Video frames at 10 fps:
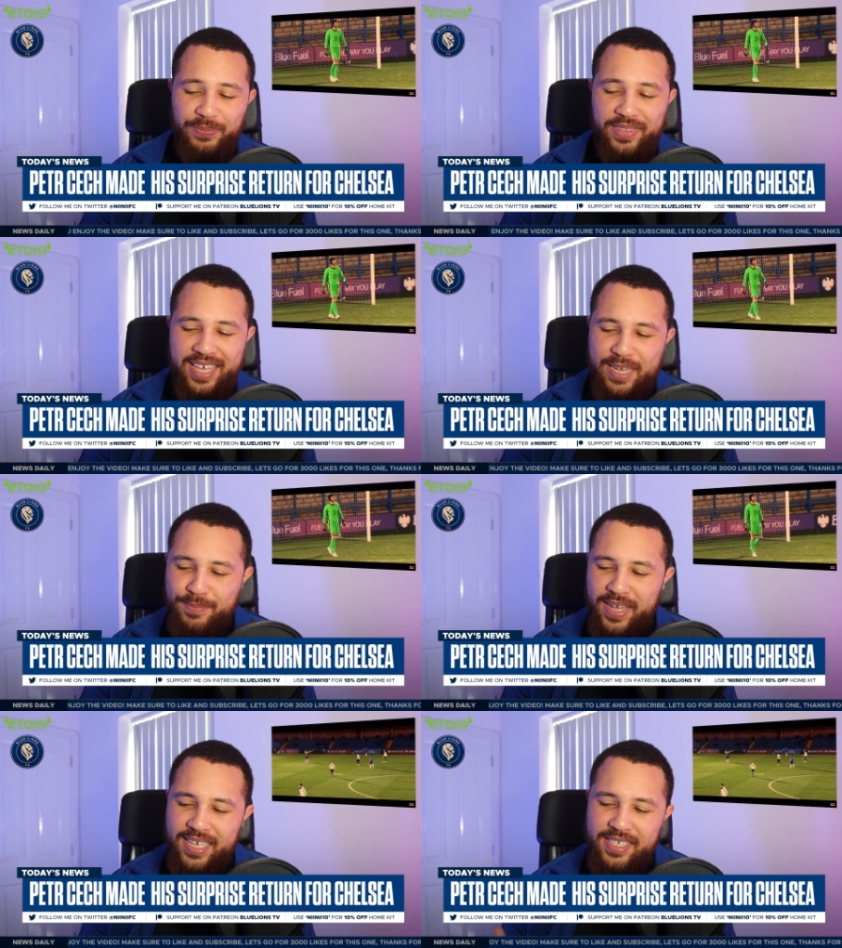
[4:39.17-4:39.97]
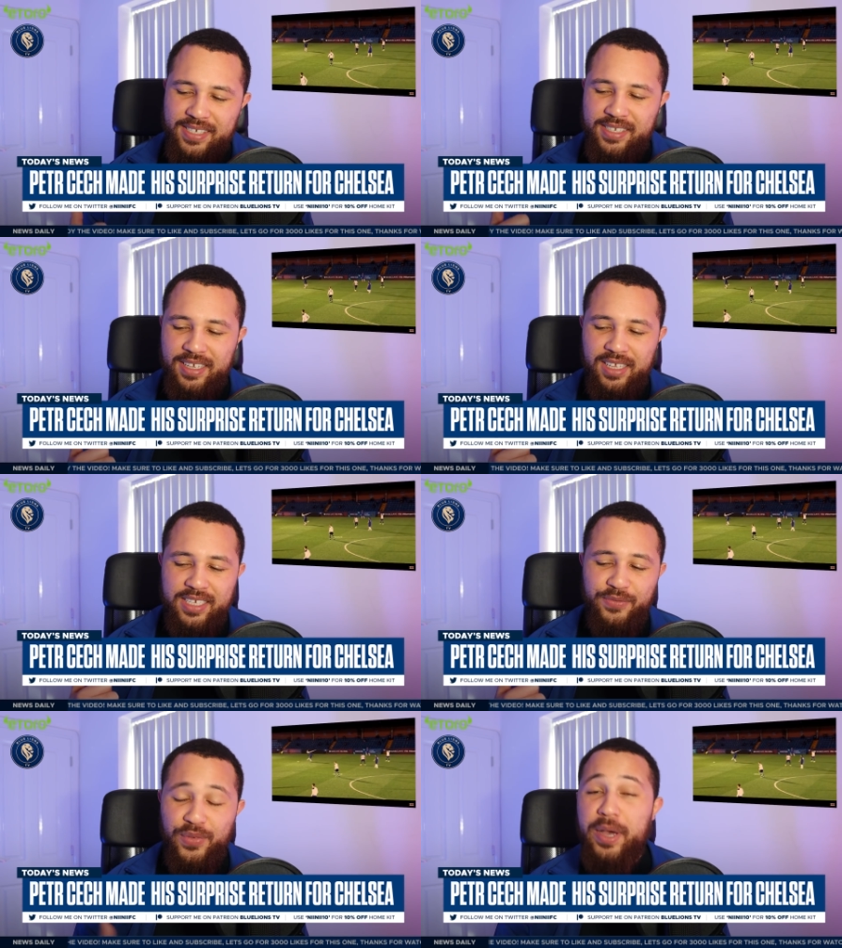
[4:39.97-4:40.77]
he makes
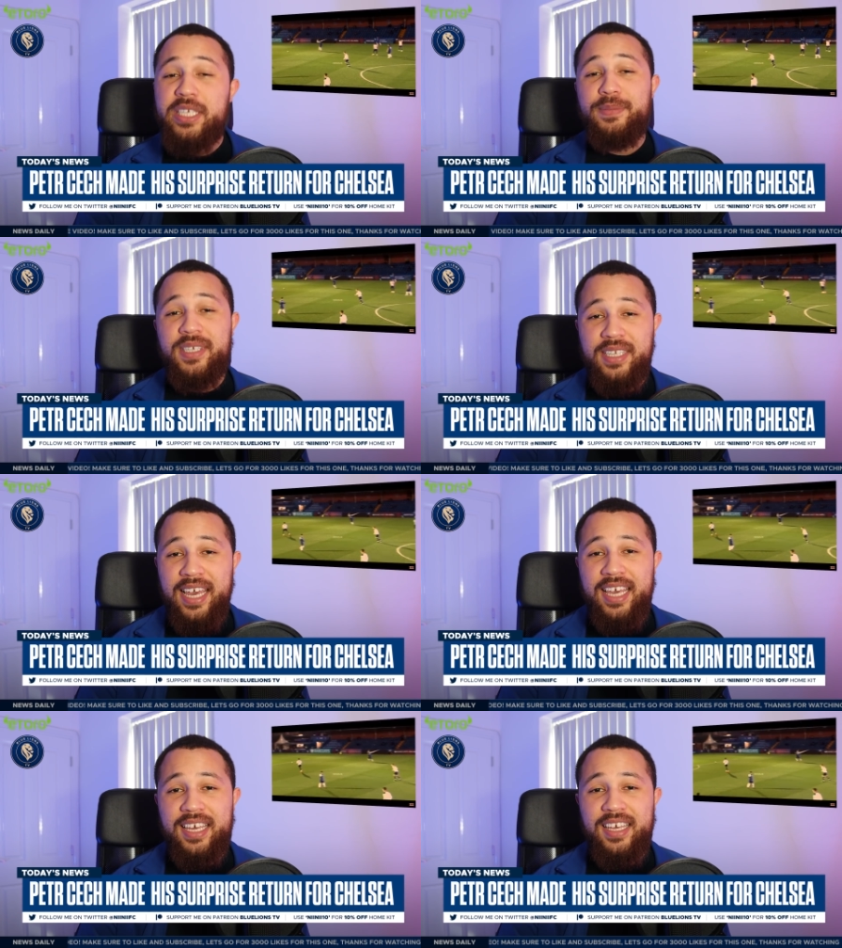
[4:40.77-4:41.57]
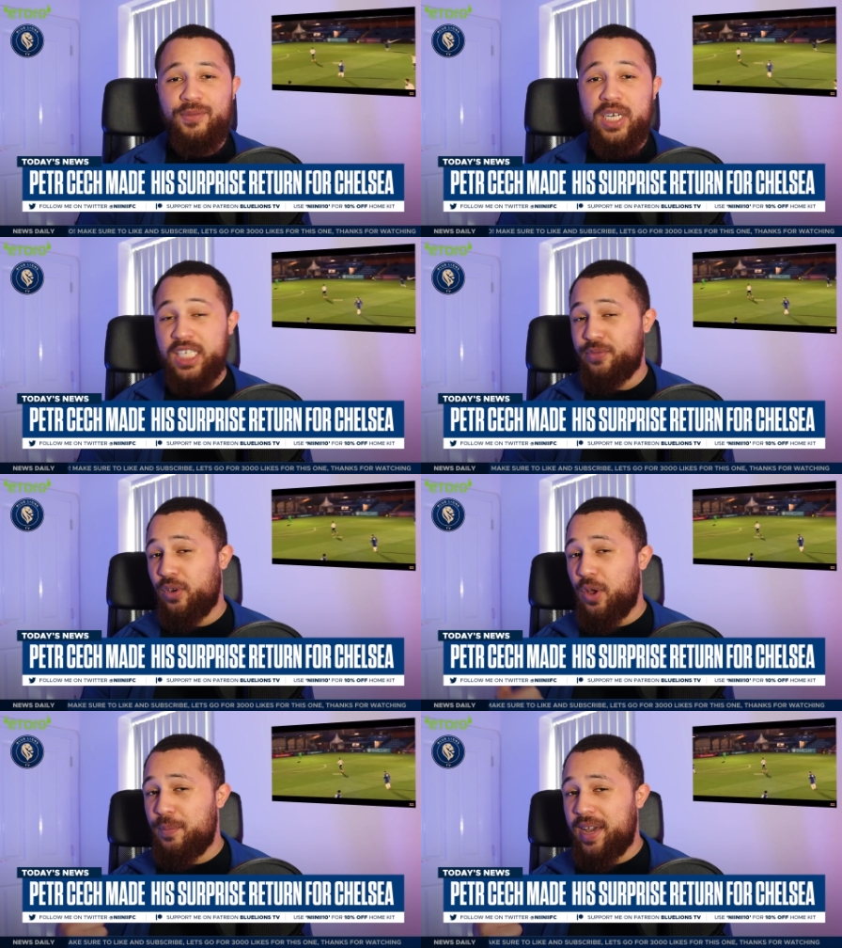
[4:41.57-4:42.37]
his first mistake, which is
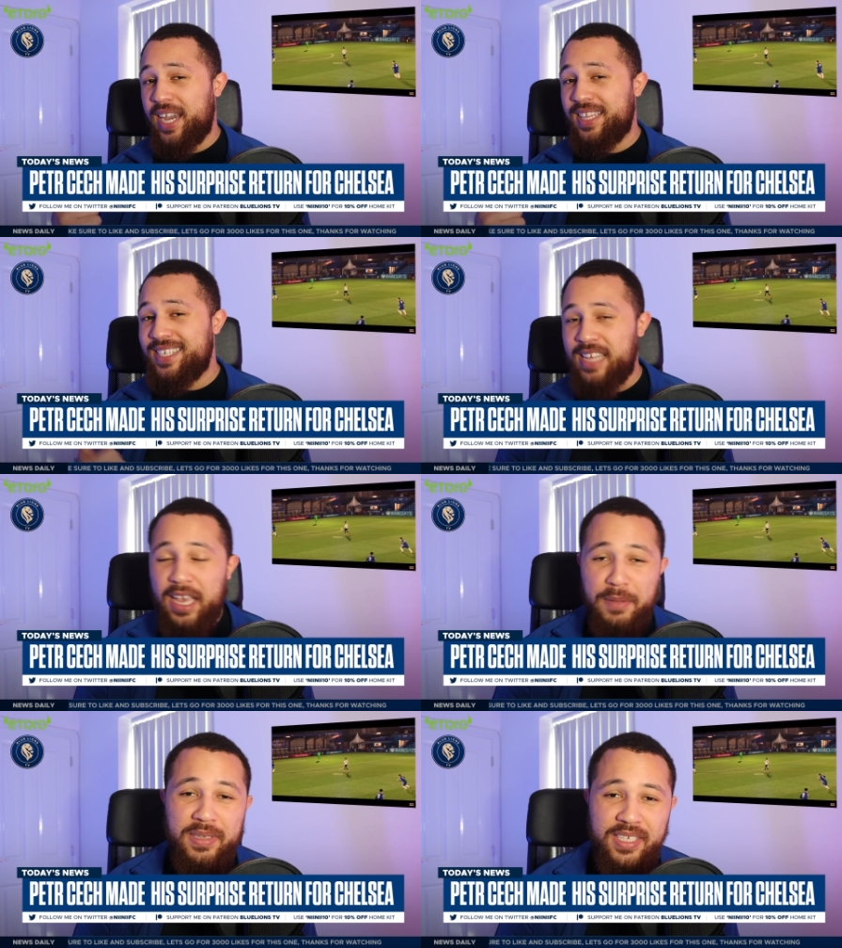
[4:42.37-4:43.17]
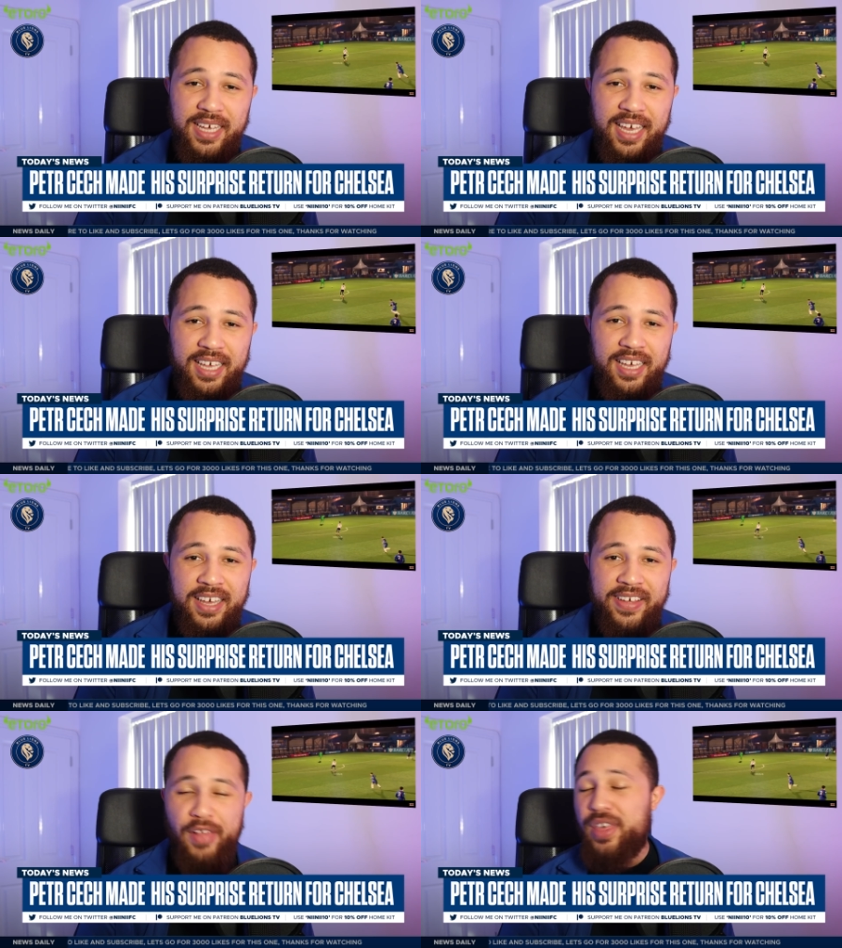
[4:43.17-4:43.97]
followed by the second mistake,
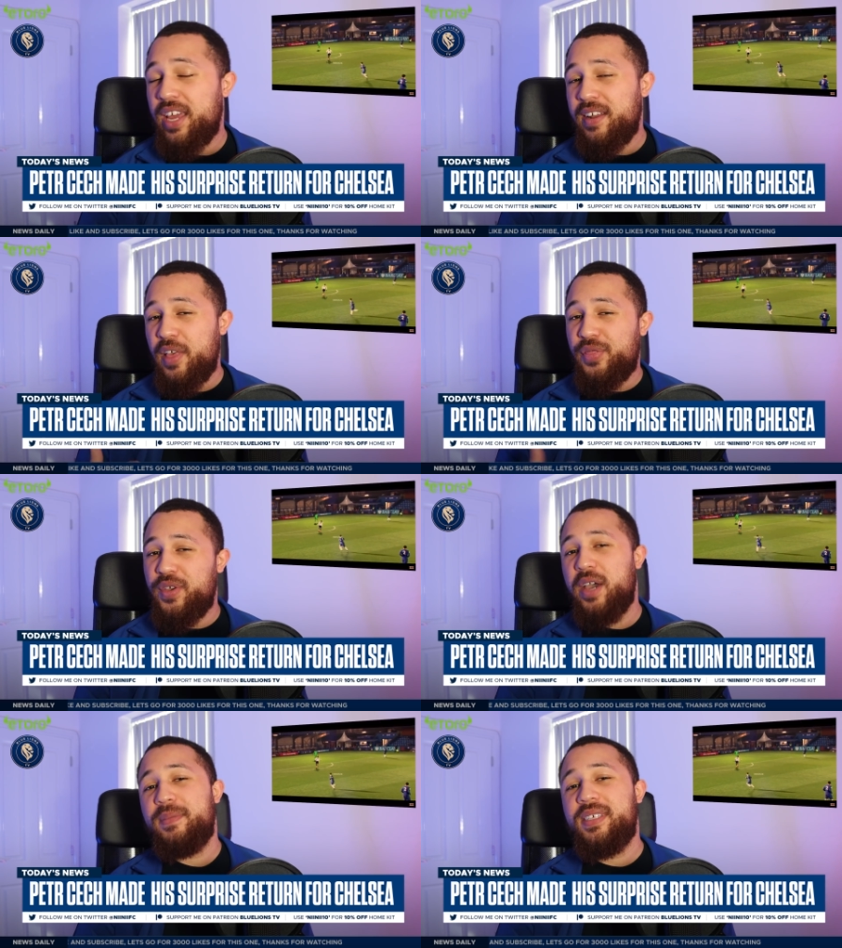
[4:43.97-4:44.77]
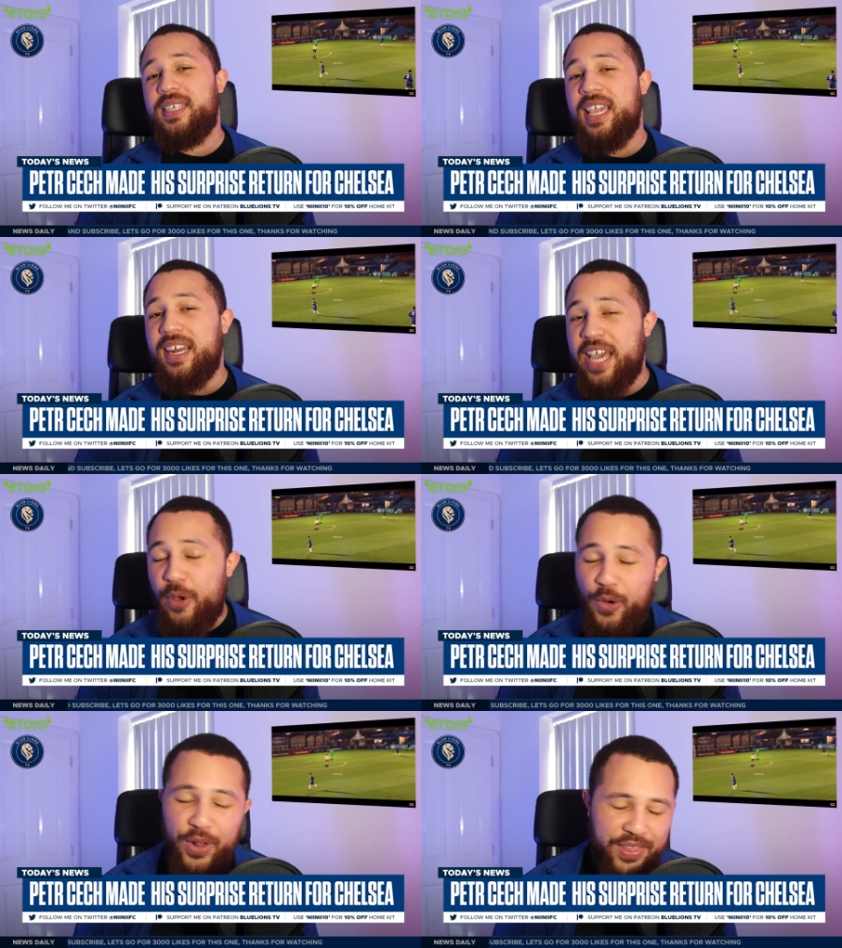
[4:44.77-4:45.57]
and then a third mistake
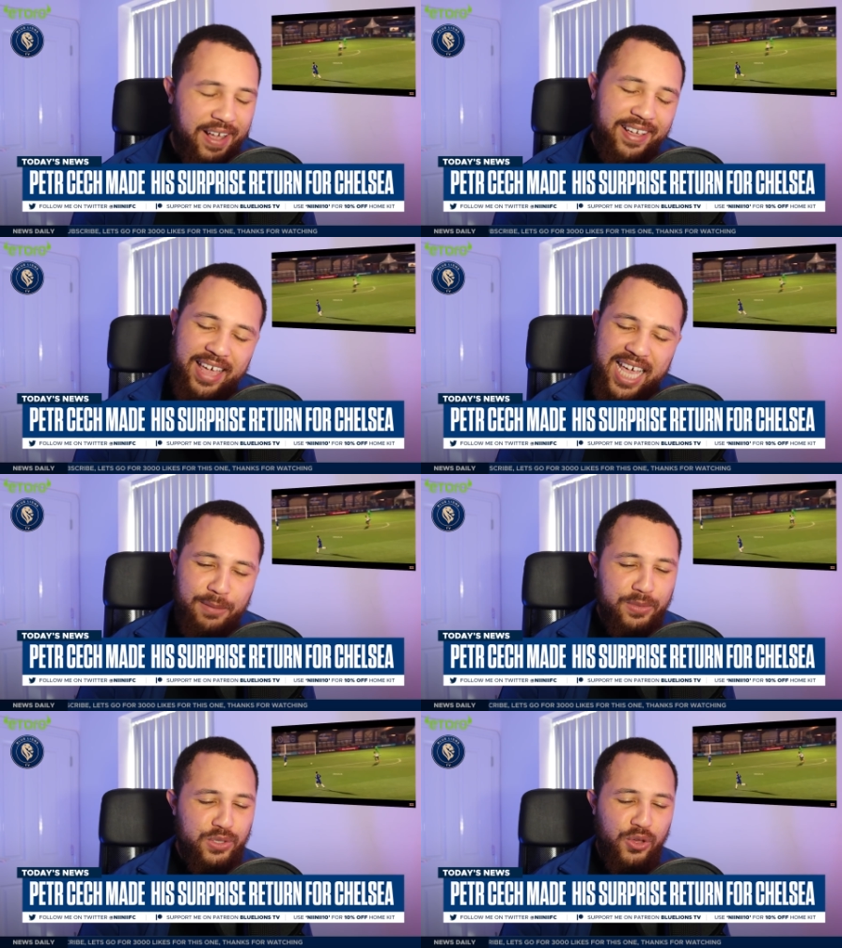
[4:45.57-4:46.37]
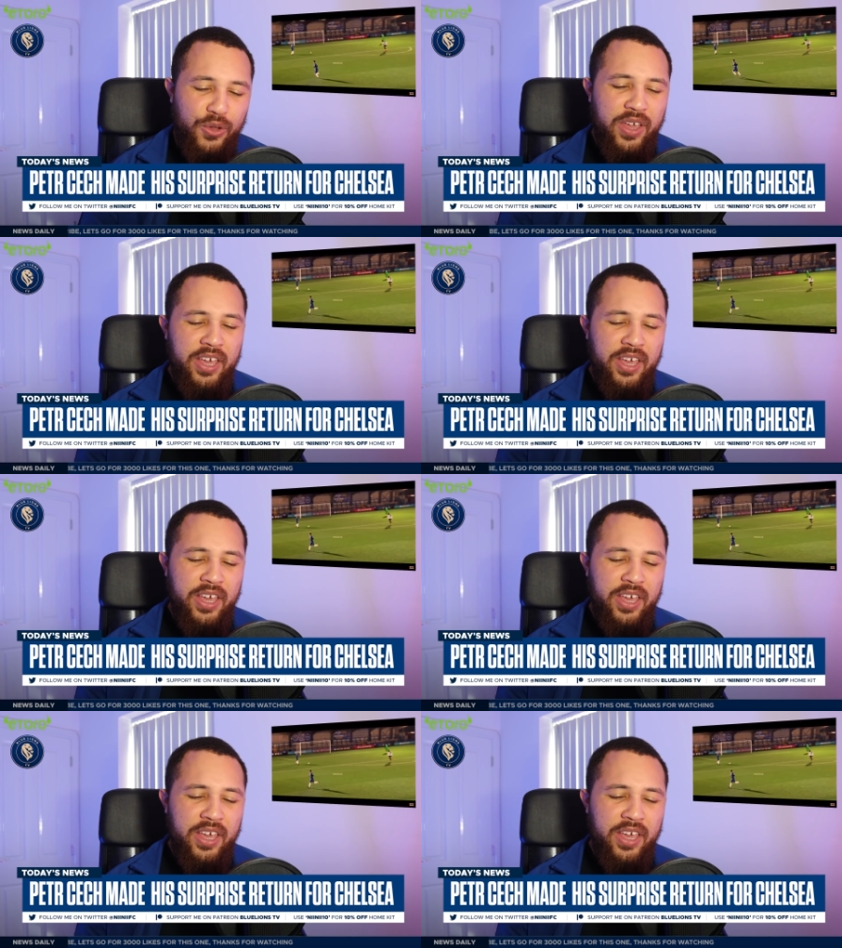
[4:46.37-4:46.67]
later on in that game. So